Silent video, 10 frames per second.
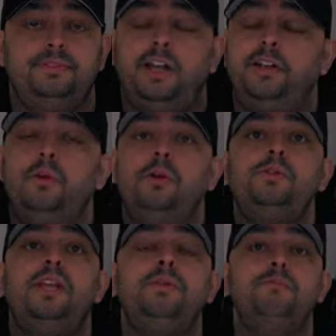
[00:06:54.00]
I don't
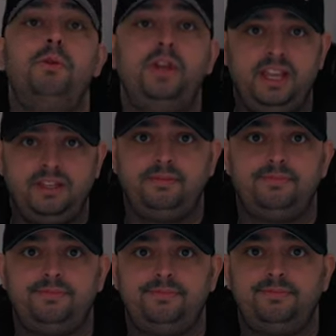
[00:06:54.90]
lose any money.
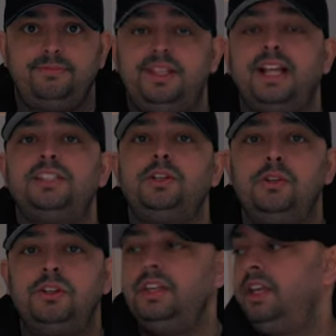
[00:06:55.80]
That's a
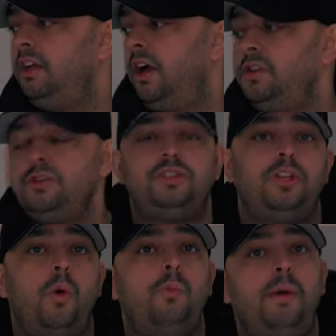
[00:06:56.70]
good thing. I just
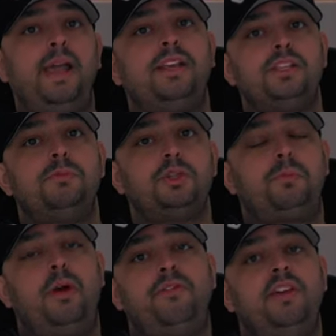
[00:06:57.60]
don't make as much
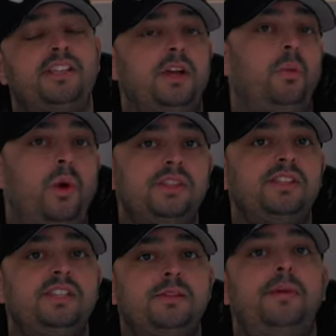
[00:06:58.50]
profit as I
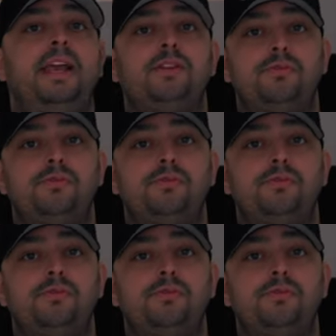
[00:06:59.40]
wanted to make